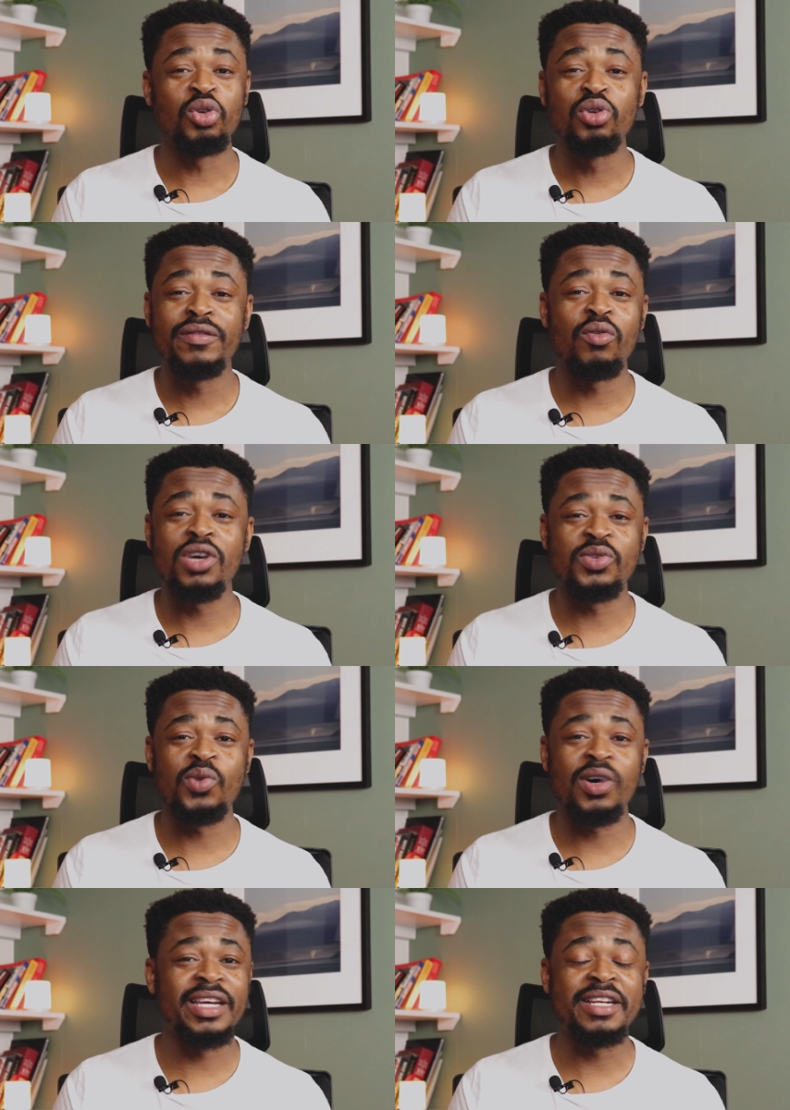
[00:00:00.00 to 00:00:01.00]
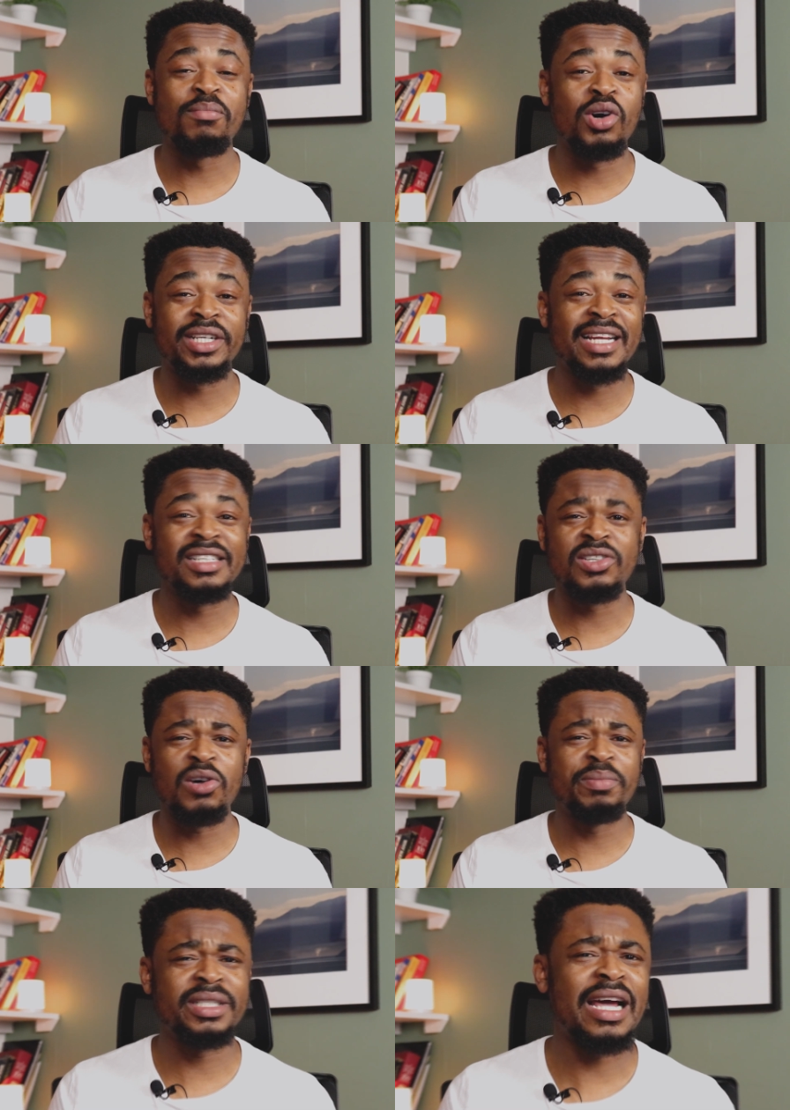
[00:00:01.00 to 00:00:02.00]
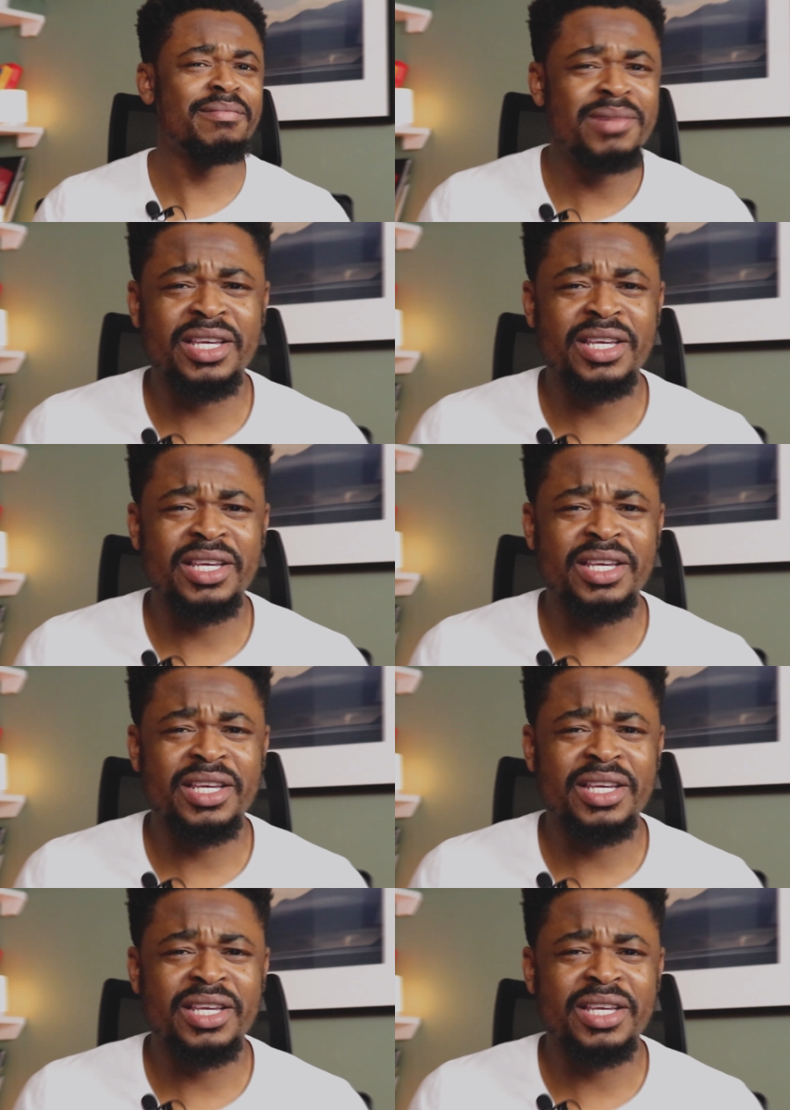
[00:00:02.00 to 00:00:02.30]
So look for what's working, model it, copy it, and